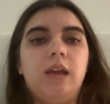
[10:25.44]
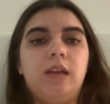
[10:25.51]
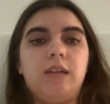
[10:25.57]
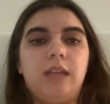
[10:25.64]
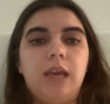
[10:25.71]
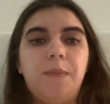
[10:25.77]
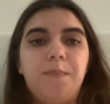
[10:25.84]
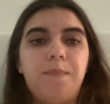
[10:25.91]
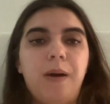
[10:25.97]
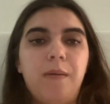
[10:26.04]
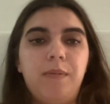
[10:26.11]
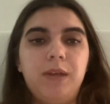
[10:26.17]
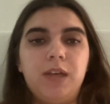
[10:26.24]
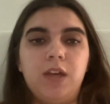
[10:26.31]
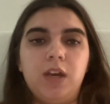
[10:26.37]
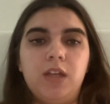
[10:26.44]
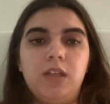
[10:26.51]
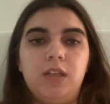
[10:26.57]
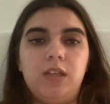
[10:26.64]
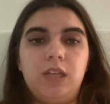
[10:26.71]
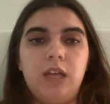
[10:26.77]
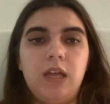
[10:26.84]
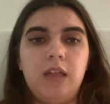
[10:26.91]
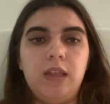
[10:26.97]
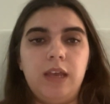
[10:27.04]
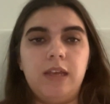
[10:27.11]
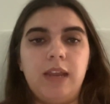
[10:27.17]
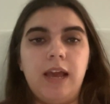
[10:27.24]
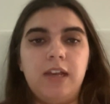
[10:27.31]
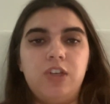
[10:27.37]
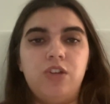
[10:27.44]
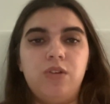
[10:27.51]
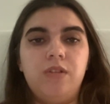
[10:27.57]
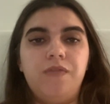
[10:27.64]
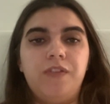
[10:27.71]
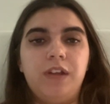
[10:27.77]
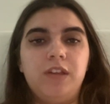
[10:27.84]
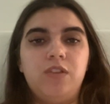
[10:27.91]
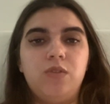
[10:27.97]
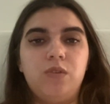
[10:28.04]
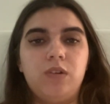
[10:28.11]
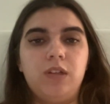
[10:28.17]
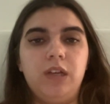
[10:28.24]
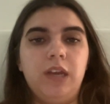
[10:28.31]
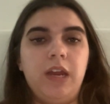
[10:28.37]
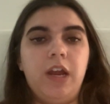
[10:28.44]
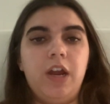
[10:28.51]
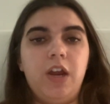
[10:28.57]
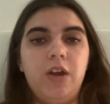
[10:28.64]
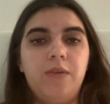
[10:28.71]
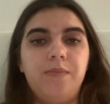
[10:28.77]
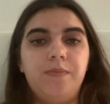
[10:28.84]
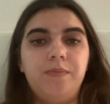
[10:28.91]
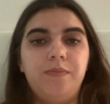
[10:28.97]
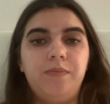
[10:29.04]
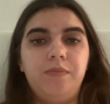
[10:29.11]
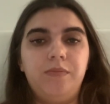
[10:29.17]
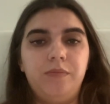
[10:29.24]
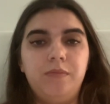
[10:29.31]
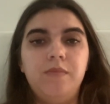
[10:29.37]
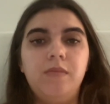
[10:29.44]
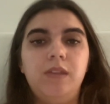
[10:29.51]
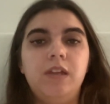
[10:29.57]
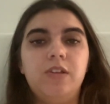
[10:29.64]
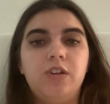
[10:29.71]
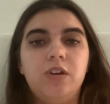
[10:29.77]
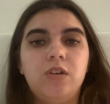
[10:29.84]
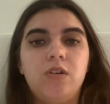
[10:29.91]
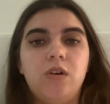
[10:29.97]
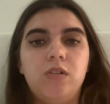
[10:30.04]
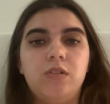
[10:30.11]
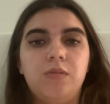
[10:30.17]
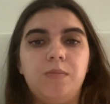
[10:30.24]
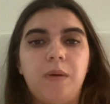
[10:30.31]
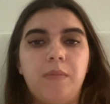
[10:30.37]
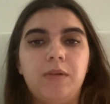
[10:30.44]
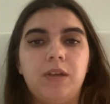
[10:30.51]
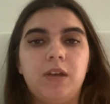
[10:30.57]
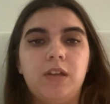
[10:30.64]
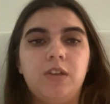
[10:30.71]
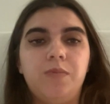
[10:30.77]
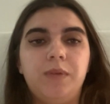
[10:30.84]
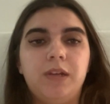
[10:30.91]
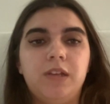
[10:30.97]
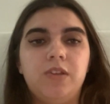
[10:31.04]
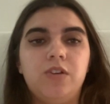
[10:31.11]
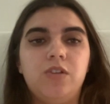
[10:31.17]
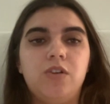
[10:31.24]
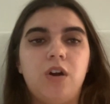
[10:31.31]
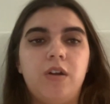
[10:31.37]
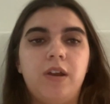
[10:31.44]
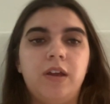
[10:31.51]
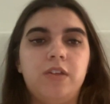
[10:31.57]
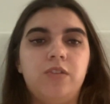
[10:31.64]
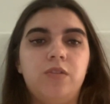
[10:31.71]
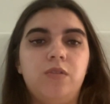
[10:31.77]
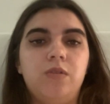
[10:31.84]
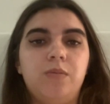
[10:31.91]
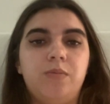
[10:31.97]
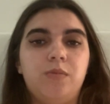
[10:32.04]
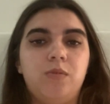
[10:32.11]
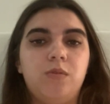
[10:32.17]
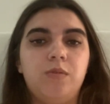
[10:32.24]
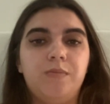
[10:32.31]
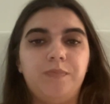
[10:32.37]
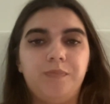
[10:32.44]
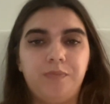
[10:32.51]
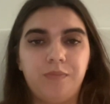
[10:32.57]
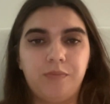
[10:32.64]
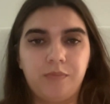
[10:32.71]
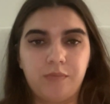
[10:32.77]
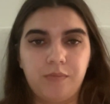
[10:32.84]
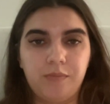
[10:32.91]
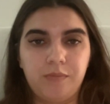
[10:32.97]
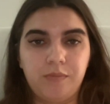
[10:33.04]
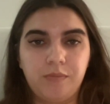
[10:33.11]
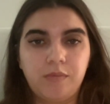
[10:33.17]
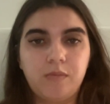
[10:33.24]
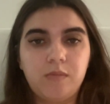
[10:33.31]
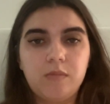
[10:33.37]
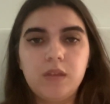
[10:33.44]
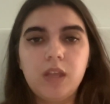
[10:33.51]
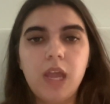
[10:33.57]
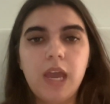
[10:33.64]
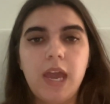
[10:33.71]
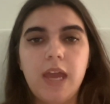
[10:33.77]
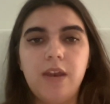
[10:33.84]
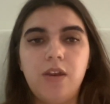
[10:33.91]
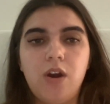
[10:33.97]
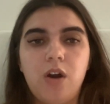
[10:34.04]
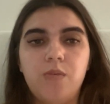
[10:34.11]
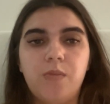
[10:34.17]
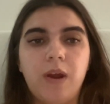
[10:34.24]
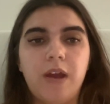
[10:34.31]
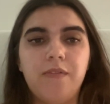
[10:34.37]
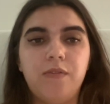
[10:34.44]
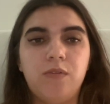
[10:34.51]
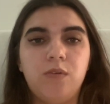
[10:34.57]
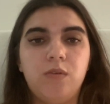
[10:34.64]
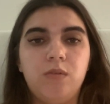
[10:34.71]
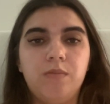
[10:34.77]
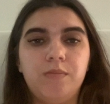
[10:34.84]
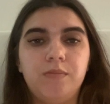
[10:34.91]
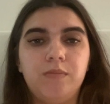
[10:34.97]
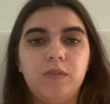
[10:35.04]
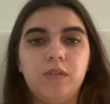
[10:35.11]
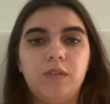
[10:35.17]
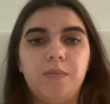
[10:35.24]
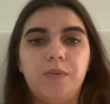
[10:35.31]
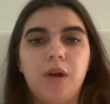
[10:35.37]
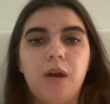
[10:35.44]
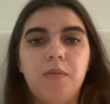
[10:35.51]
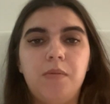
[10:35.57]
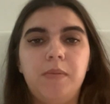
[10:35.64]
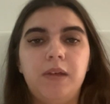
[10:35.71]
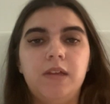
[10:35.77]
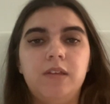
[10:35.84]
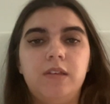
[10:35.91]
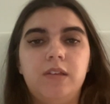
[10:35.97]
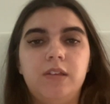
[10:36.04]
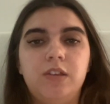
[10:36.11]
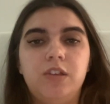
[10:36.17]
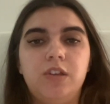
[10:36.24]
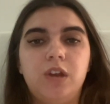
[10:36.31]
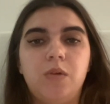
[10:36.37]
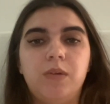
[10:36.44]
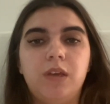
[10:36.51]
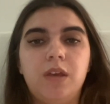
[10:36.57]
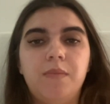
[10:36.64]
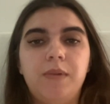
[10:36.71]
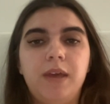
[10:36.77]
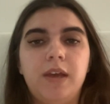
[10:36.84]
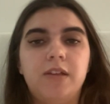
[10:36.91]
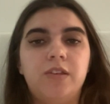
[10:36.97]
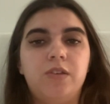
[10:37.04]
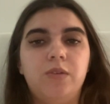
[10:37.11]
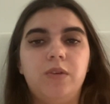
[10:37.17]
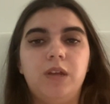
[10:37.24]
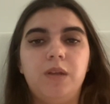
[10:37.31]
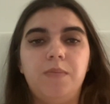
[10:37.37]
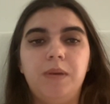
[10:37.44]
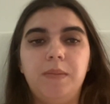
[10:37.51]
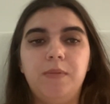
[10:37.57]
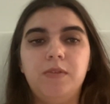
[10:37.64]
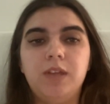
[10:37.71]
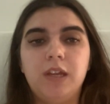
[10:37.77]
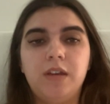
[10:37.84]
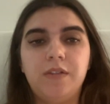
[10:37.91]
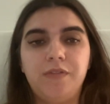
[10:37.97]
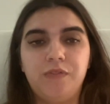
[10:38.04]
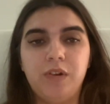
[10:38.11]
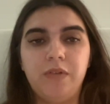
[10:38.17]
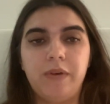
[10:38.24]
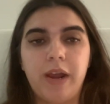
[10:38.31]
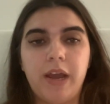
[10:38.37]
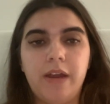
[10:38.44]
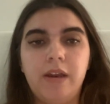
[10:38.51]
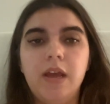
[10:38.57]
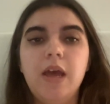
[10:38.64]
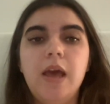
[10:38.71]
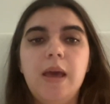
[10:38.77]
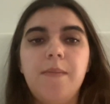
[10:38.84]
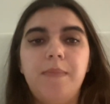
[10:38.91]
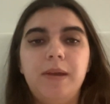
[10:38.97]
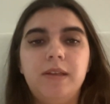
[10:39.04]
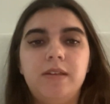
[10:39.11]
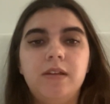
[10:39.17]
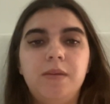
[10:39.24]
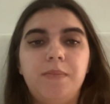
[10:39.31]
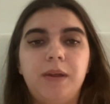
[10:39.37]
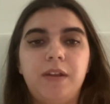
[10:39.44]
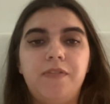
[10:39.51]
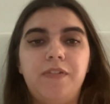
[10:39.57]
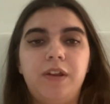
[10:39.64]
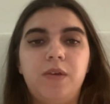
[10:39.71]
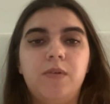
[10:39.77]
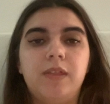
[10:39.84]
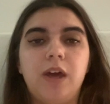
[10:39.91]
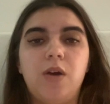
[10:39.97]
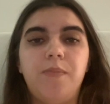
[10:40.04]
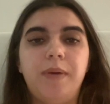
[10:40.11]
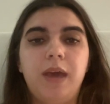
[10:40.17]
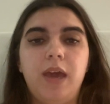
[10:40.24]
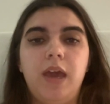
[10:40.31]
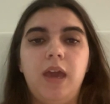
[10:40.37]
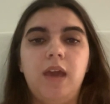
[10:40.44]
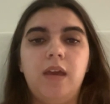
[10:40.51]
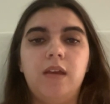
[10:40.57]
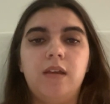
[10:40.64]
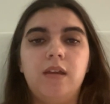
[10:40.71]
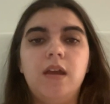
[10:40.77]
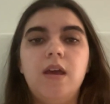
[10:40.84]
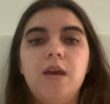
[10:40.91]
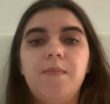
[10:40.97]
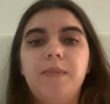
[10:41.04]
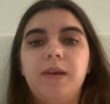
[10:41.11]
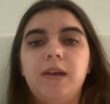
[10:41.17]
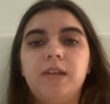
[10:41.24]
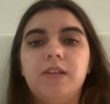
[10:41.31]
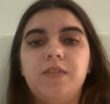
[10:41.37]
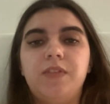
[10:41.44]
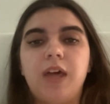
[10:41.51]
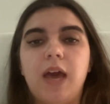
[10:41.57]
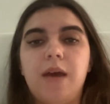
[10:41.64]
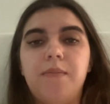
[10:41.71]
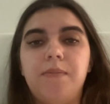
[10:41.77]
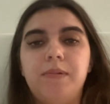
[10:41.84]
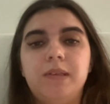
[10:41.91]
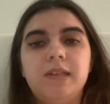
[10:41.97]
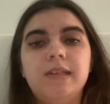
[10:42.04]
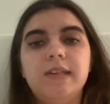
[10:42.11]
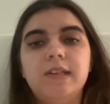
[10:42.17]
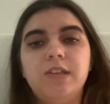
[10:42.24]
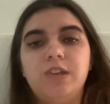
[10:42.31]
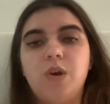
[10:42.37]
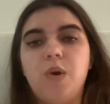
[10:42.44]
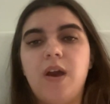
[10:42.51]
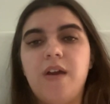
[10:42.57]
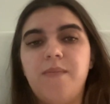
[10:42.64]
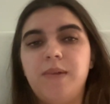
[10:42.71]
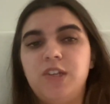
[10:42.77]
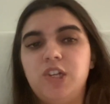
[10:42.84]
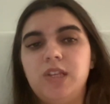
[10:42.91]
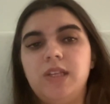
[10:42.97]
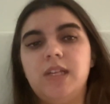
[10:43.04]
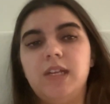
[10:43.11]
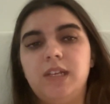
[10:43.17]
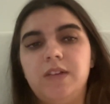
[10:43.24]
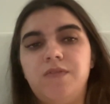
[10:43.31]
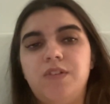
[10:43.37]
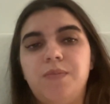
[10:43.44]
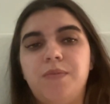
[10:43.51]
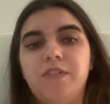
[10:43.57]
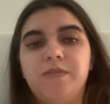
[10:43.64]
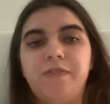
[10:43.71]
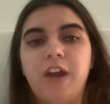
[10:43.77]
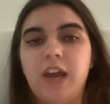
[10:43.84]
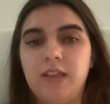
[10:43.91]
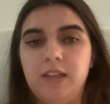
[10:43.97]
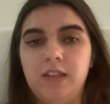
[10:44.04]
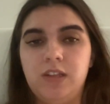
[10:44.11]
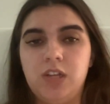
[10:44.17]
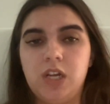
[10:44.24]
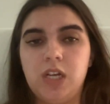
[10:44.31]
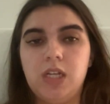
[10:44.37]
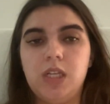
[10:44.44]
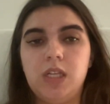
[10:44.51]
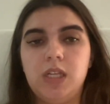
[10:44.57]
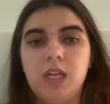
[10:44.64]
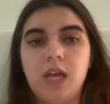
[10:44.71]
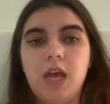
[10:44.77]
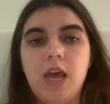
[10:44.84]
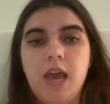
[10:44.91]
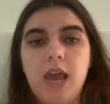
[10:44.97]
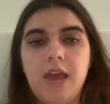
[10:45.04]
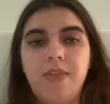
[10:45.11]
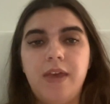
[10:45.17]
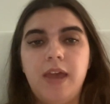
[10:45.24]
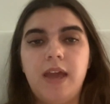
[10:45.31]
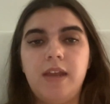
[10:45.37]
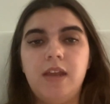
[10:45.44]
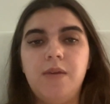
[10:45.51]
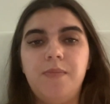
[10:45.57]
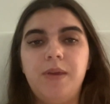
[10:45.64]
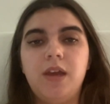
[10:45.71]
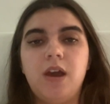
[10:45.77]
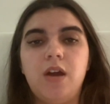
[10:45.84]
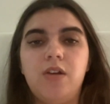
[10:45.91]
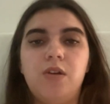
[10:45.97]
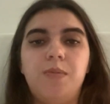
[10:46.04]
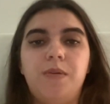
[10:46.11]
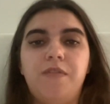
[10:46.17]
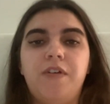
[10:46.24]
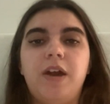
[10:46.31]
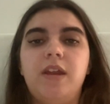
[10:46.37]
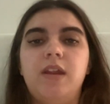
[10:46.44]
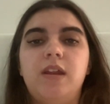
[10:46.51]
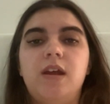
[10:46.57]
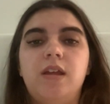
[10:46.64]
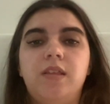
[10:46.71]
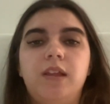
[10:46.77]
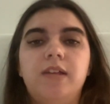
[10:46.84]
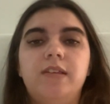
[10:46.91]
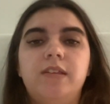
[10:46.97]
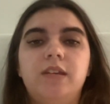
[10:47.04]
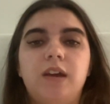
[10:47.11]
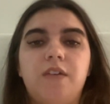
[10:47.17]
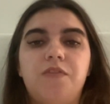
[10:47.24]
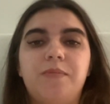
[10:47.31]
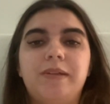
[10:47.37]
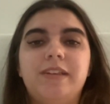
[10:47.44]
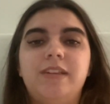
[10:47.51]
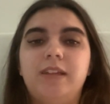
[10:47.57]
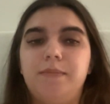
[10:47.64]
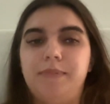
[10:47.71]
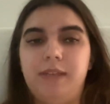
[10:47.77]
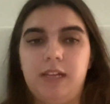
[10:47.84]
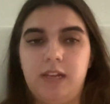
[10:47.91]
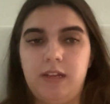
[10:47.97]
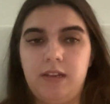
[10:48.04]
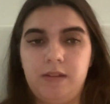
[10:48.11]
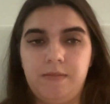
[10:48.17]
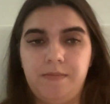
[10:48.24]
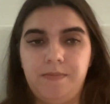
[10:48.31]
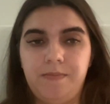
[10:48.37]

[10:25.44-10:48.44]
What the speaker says: Take public goods like national defense or clean air. These are called public goods because they're non excludable and non rival. The problem is, since no one can be excluded, people tend to free ride, basically benefiting without paying. Because of that, businesses don't have much incentive to provide these goods, and they end up being underprovided unless the government steps in.